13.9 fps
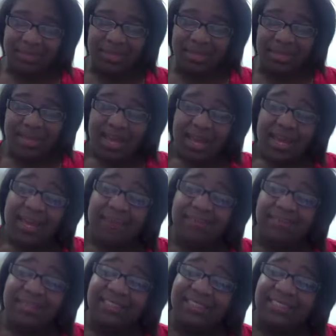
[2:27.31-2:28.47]
It means that
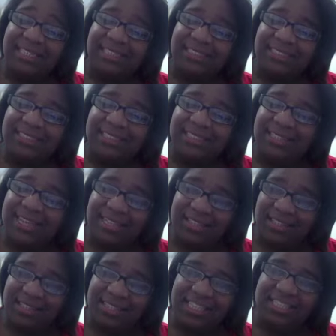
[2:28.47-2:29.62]
it's that
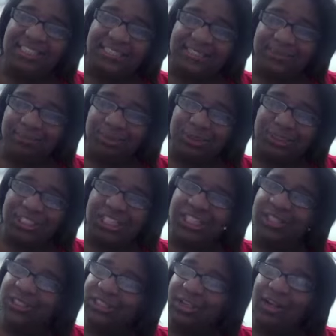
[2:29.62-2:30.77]
this particular
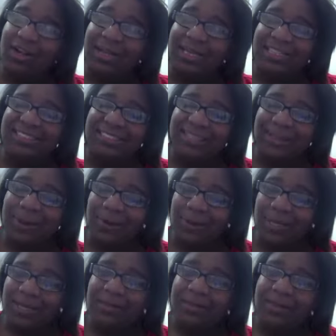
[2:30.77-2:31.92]
song is going
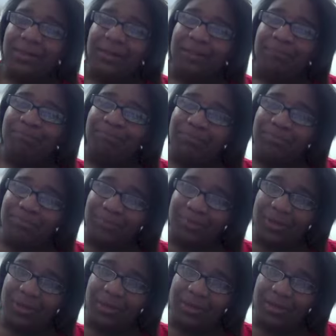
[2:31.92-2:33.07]

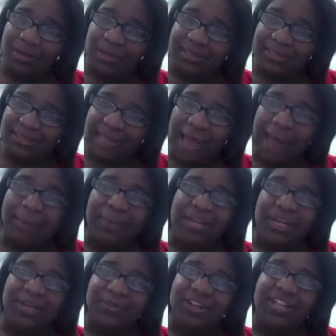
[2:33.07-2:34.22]
it's happening in
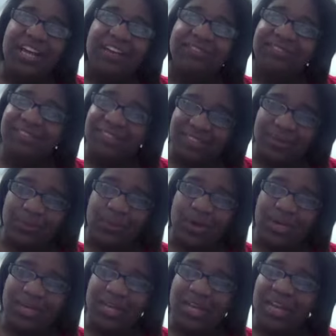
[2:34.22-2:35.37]
real life to someone
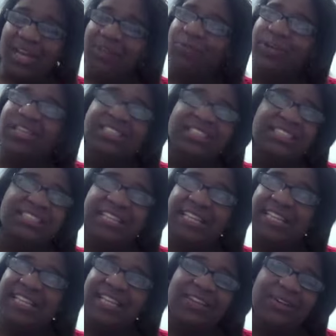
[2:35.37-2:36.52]
and we just think that
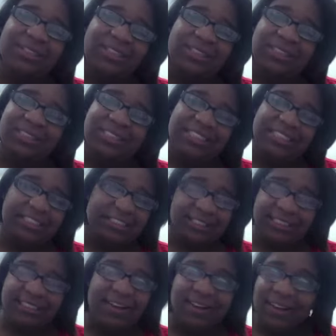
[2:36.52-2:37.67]
they're just it's just a
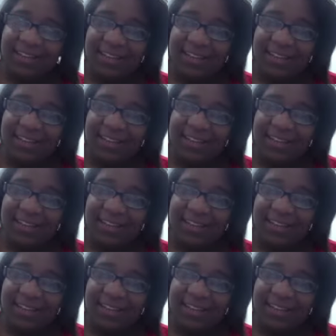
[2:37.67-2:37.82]
song